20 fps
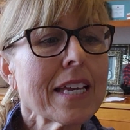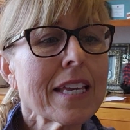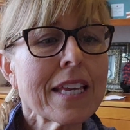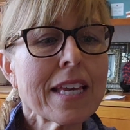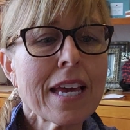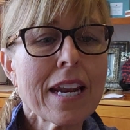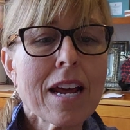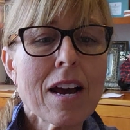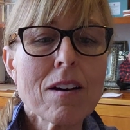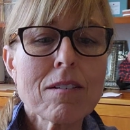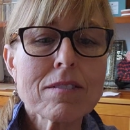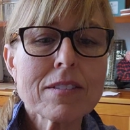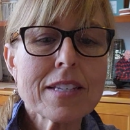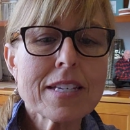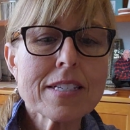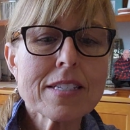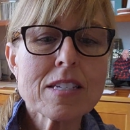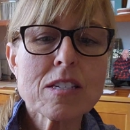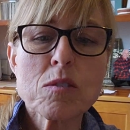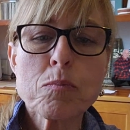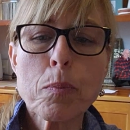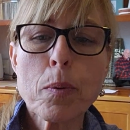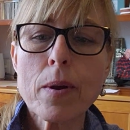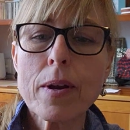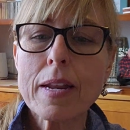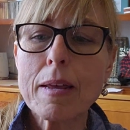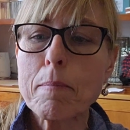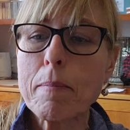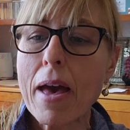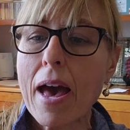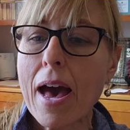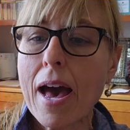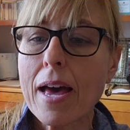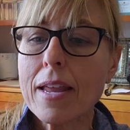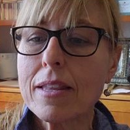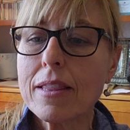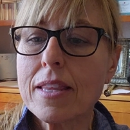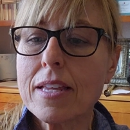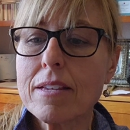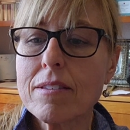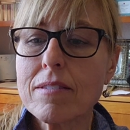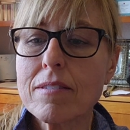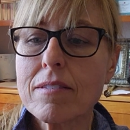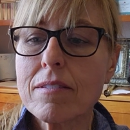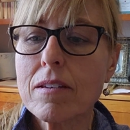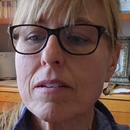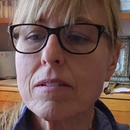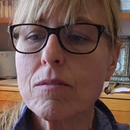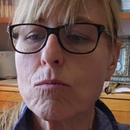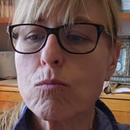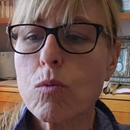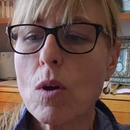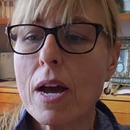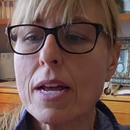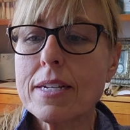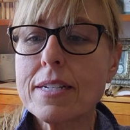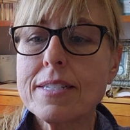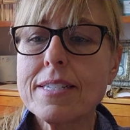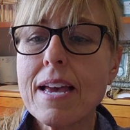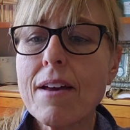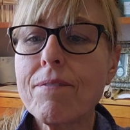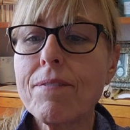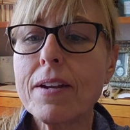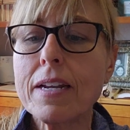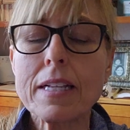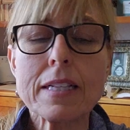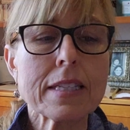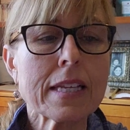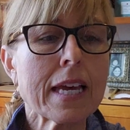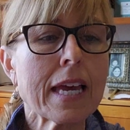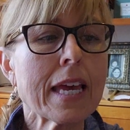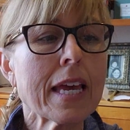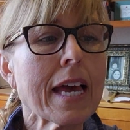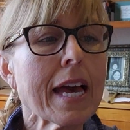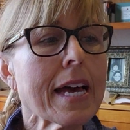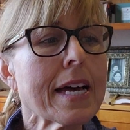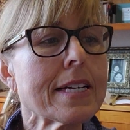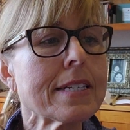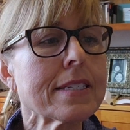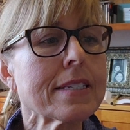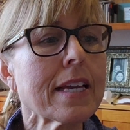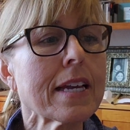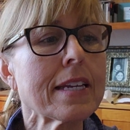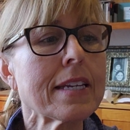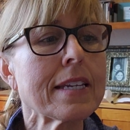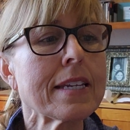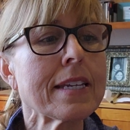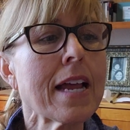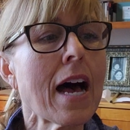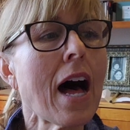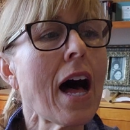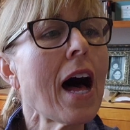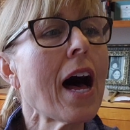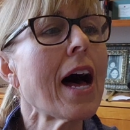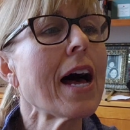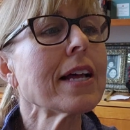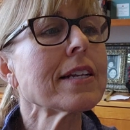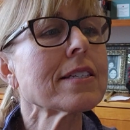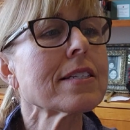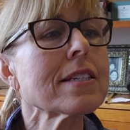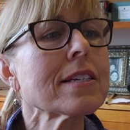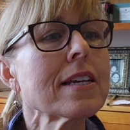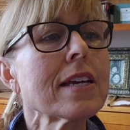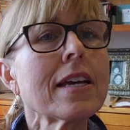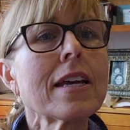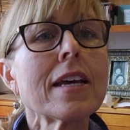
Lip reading: you know, this is pretty bad. This rod definitely has not